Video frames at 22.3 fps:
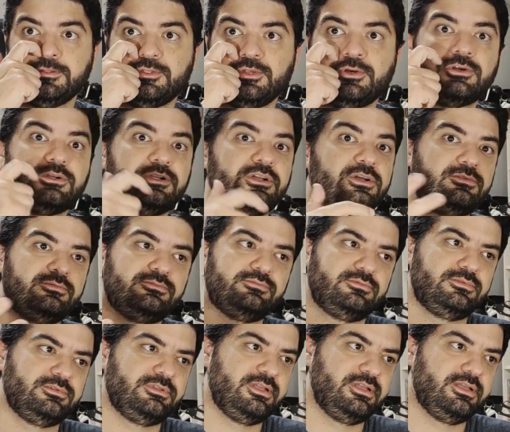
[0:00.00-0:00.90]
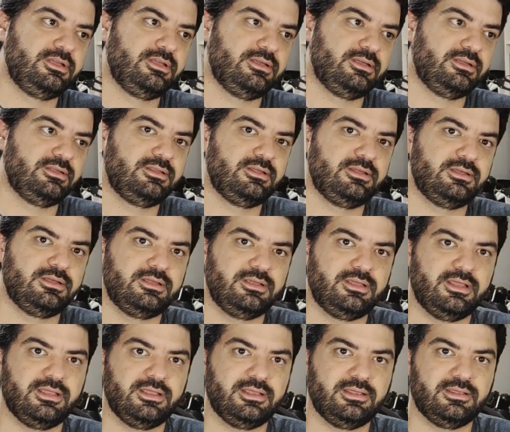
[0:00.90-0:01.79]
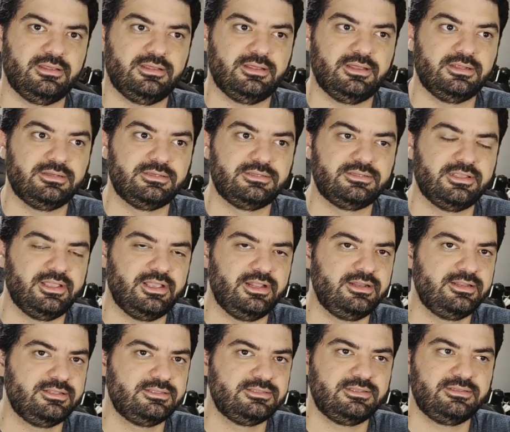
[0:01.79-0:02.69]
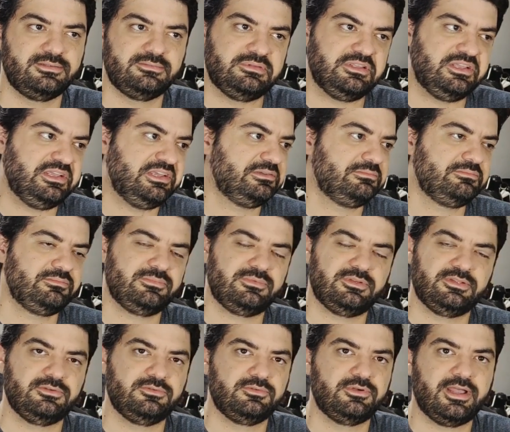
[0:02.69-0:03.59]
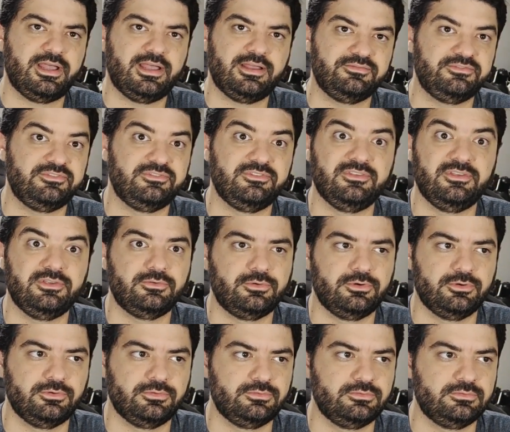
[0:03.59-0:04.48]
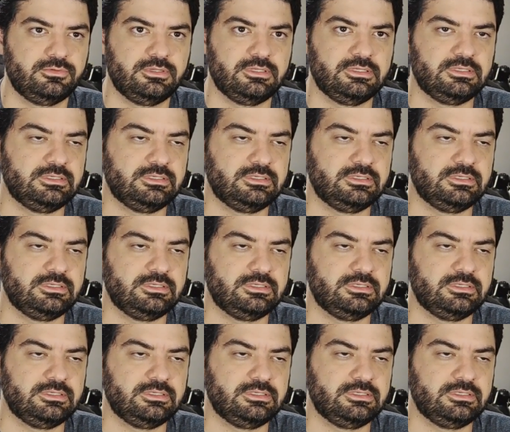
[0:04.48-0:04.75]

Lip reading: turn on the anti-aliasing, then you have zero